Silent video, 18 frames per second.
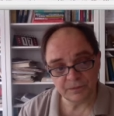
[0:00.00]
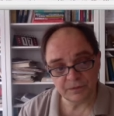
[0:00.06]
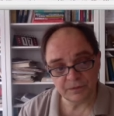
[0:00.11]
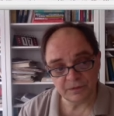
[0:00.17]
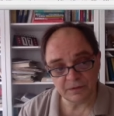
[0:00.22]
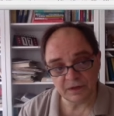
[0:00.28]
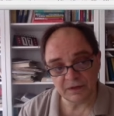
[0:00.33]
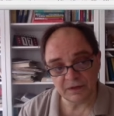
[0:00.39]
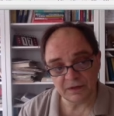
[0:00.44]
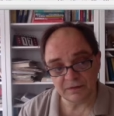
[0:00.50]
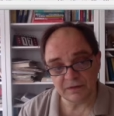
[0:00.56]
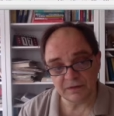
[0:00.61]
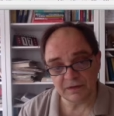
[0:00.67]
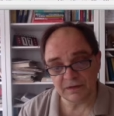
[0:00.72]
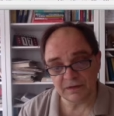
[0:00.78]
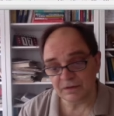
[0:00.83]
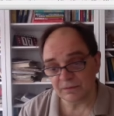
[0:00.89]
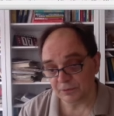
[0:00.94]

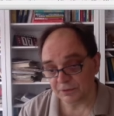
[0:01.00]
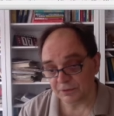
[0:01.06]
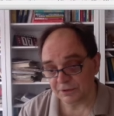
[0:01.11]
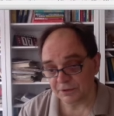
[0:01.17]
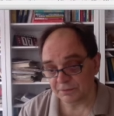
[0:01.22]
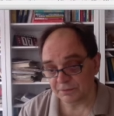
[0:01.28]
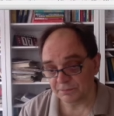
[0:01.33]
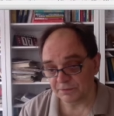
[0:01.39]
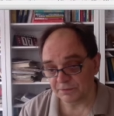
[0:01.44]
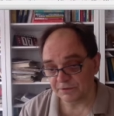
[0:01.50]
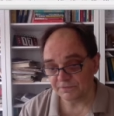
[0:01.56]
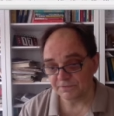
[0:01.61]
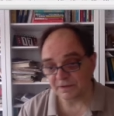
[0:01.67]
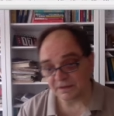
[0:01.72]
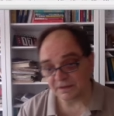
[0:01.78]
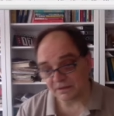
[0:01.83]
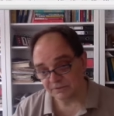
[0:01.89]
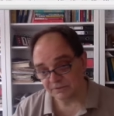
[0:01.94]
they were because they
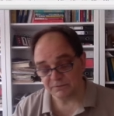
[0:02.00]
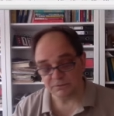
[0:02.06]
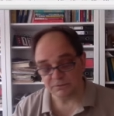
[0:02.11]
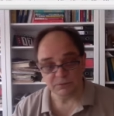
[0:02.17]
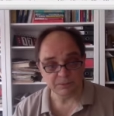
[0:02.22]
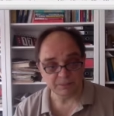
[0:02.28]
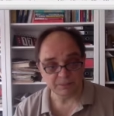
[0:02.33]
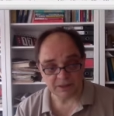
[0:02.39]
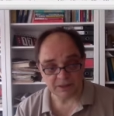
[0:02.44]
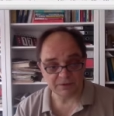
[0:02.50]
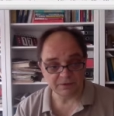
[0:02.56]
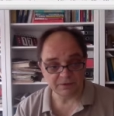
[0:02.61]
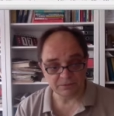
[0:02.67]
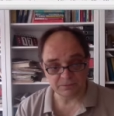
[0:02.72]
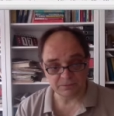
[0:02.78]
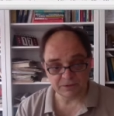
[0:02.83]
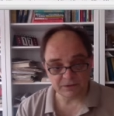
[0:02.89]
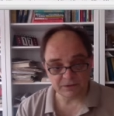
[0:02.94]
lost Luke Bacchio,
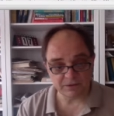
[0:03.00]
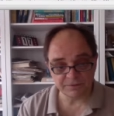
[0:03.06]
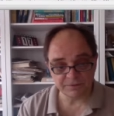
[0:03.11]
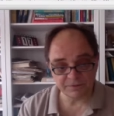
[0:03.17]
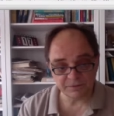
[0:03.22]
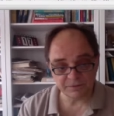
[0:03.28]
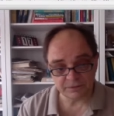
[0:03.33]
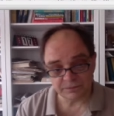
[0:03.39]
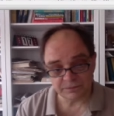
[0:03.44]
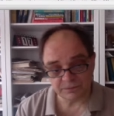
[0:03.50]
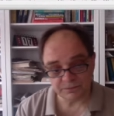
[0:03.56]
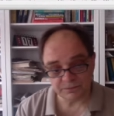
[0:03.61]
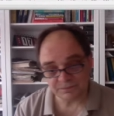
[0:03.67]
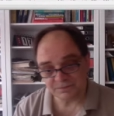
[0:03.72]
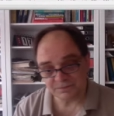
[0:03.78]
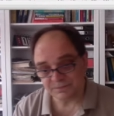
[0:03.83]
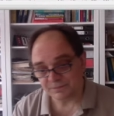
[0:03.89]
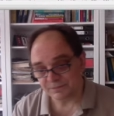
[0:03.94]
but also
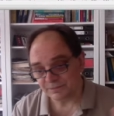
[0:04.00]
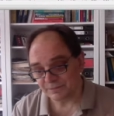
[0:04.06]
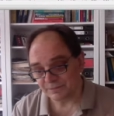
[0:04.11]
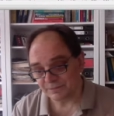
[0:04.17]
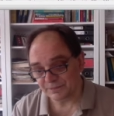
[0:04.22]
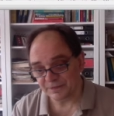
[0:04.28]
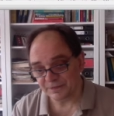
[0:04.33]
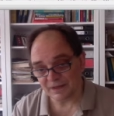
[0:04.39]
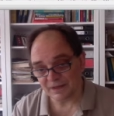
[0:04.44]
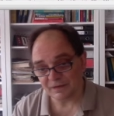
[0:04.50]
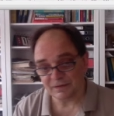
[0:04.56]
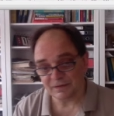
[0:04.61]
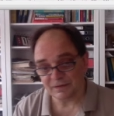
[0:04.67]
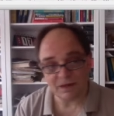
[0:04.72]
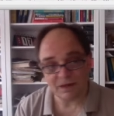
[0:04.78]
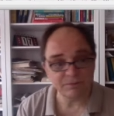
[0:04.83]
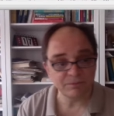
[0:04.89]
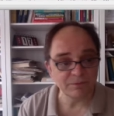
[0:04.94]

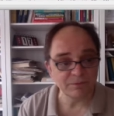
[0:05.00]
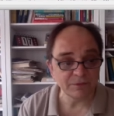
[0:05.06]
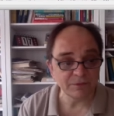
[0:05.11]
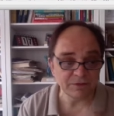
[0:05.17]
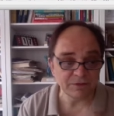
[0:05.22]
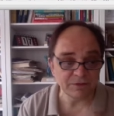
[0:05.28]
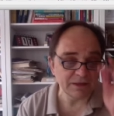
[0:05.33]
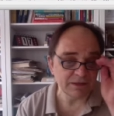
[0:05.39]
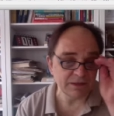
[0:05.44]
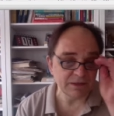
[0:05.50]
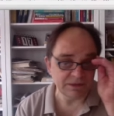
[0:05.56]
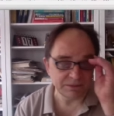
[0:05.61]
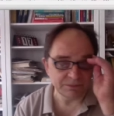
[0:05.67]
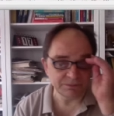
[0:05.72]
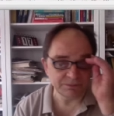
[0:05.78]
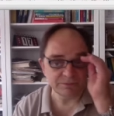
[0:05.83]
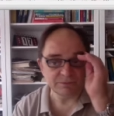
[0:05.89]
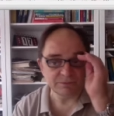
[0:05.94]
they most likely,
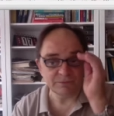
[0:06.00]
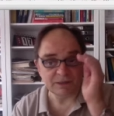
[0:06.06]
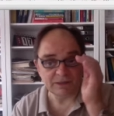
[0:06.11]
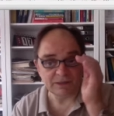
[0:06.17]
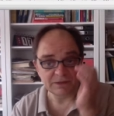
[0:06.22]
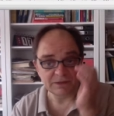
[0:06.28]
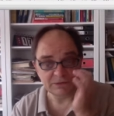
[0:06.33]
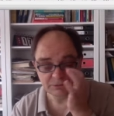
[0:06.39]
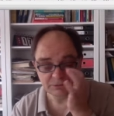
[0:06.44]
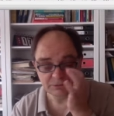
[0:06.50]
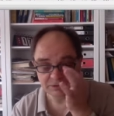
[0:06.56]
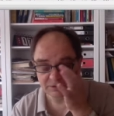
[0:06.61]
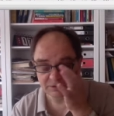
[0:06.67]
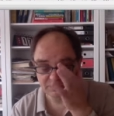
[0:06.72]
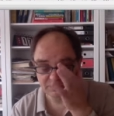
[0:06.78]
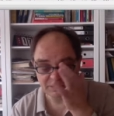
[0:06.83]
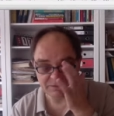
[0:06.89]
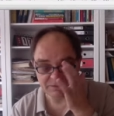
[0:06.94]
well, you wouldn't
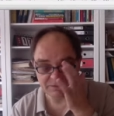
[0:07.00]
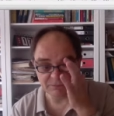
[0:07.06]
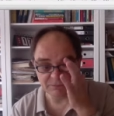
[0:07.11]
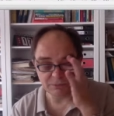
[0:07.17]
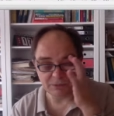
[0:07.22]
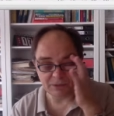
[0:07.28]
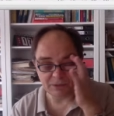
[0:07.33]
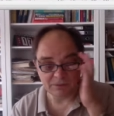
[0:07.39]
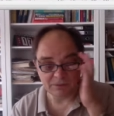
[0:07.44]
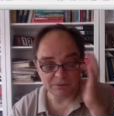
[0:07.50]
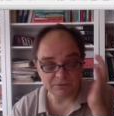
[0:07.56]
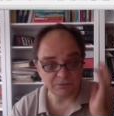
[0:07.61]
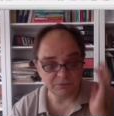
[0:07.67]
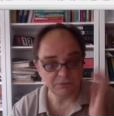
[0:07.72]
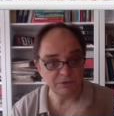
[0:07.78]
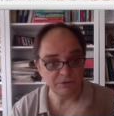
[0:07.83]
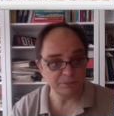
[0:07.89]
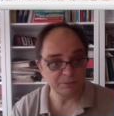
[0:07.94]
expect them to be able to
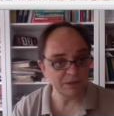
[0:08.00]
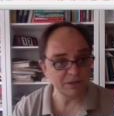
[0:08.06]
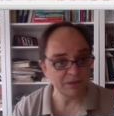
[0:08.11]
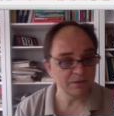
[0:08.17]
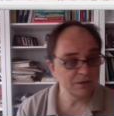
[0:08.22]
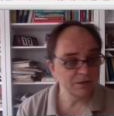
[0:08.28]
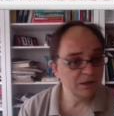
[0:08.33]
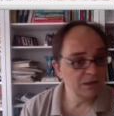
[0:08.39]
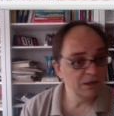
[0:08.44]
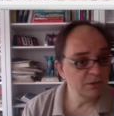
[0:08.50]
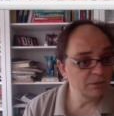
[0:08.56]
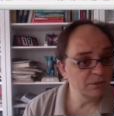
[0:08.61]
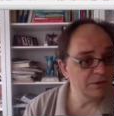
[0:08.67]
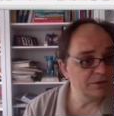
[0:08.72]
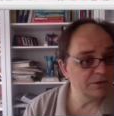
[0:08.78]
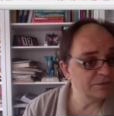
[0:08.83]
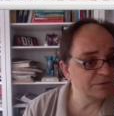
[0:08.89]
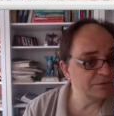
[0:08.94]
repeat what
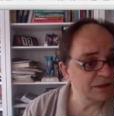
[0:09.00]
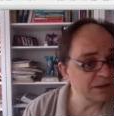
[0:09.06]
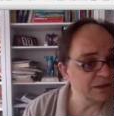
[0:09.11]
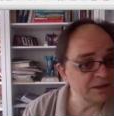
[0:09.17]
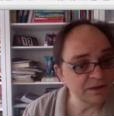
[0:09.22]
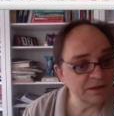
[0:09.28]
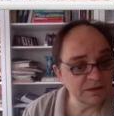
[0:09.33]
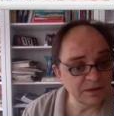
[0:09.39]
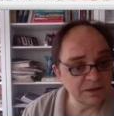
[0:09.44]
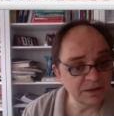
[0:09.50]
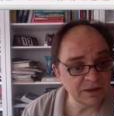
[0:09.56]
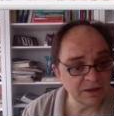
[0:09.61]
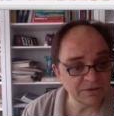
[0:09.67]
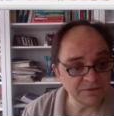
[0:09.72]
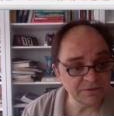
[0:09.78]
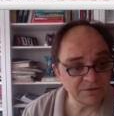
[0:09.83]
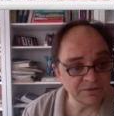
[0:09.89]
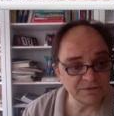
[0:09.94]
they've done
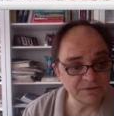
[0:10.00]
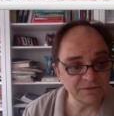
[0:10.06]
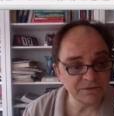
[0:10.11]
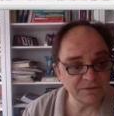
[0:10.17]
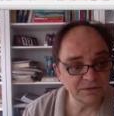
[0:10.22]
last season.